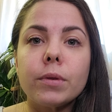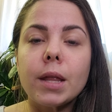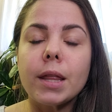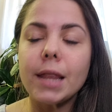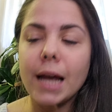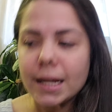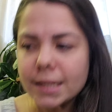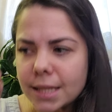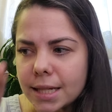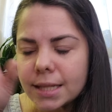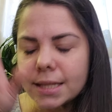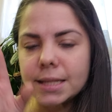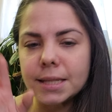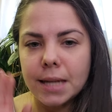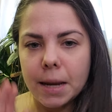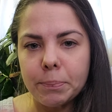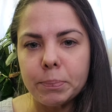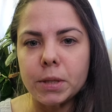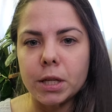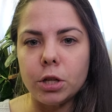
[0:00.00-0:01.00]
That's
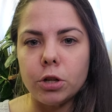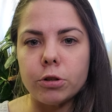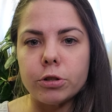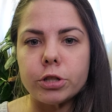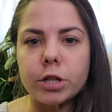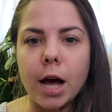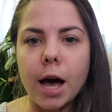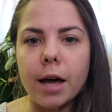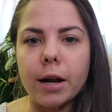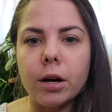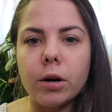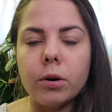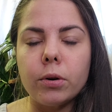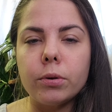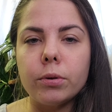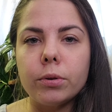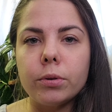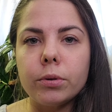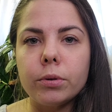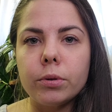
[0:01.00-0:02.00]
accepting your shadow.
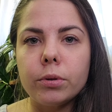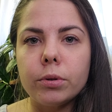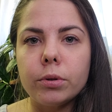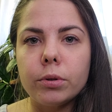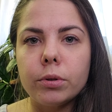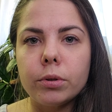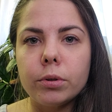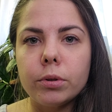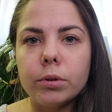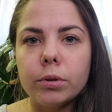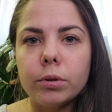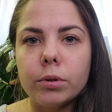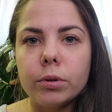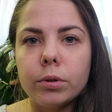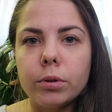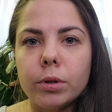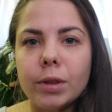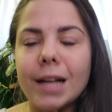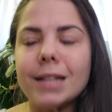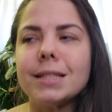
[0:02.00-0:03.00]

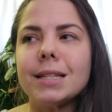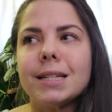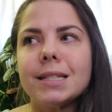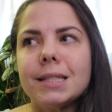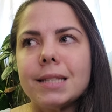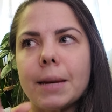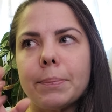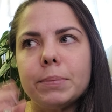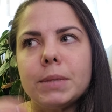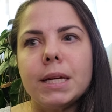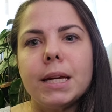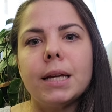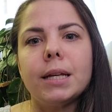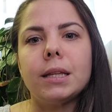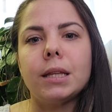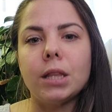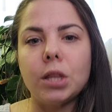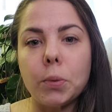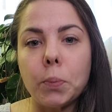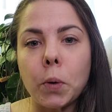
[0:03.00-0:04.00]
That's accepting
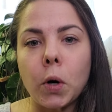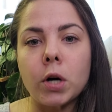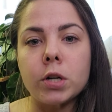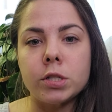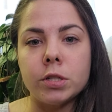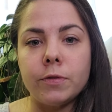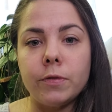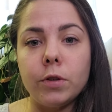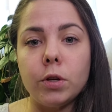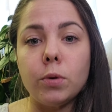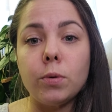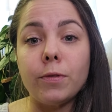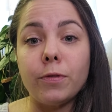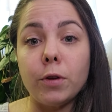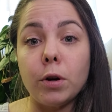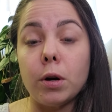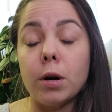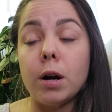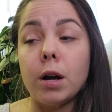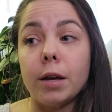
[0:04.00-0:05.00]
the parts of you. If you're